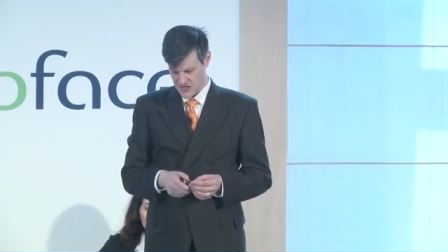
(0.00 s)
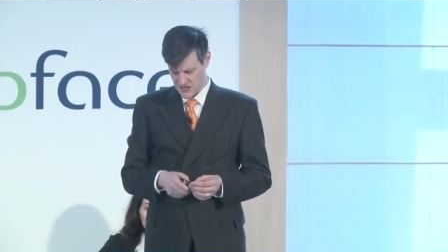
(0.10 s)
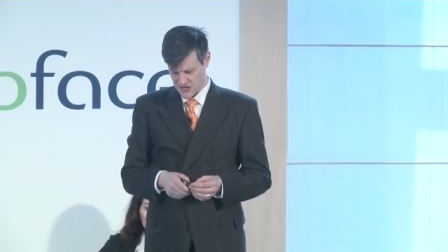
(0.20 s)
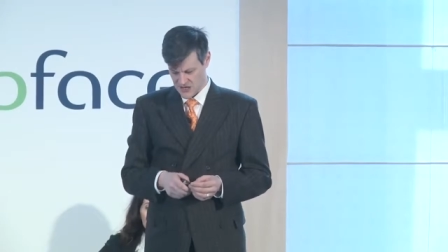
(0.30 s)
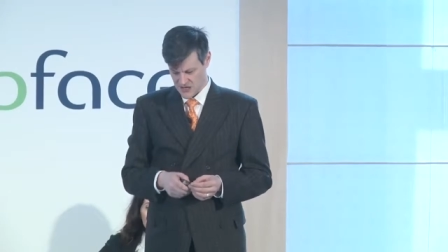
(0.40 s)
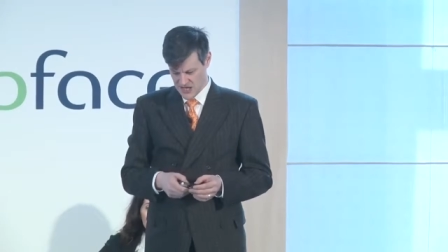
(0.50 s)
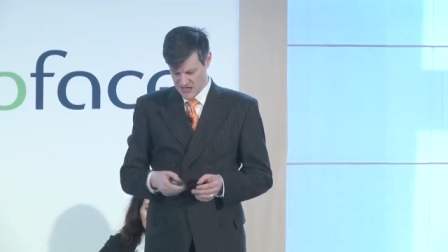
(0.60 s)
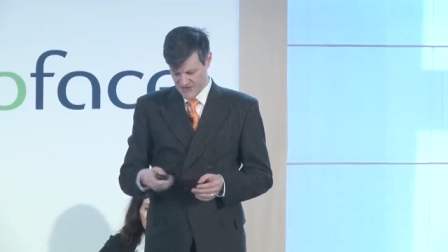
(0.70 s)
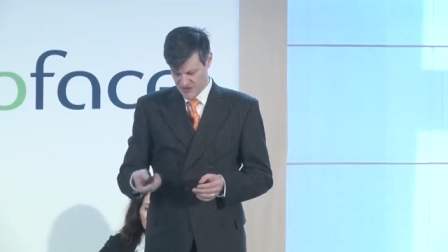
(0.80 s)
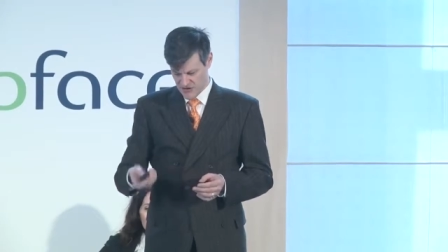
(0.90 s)
Uh,
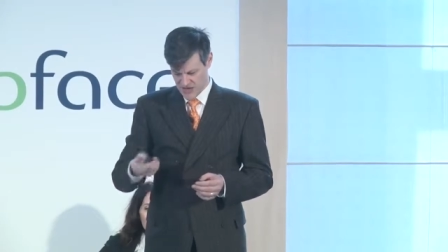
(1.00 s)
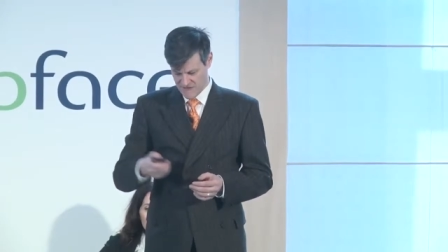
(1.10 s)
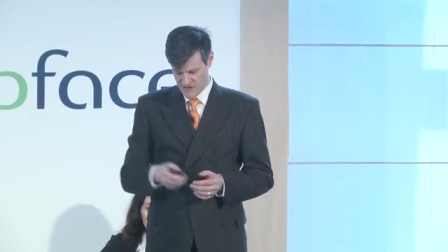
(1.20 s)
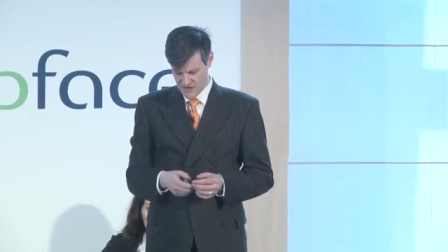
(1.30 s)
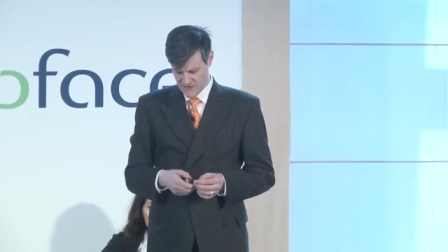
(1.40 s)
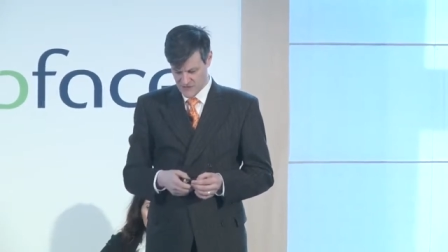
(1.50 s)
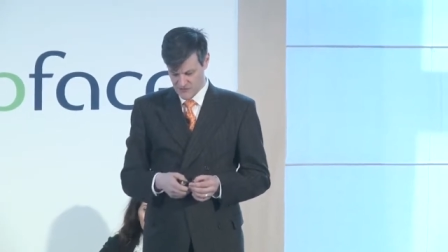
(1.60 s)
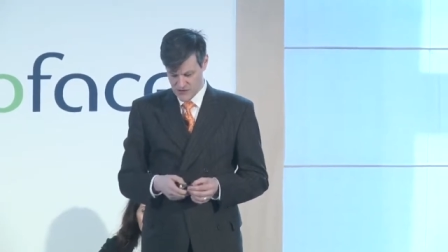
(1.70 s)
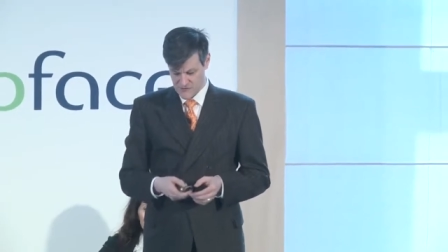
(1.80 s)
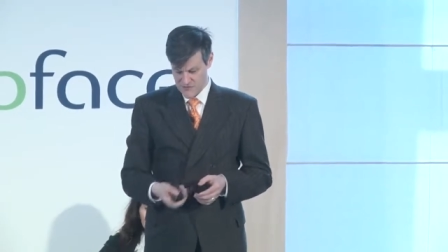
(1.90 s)
and then you have all of the
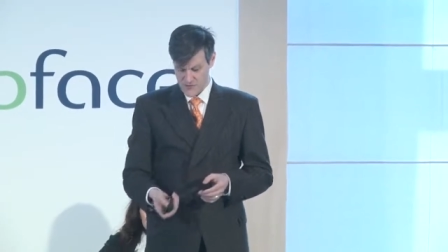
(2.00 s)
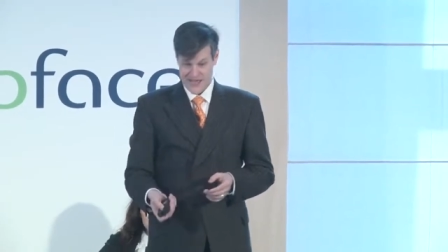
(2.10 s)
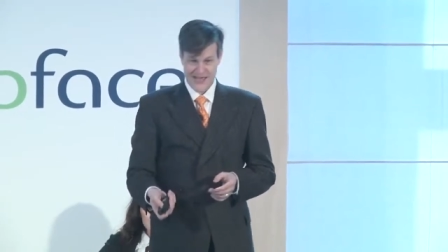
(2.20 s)
other ones. UK,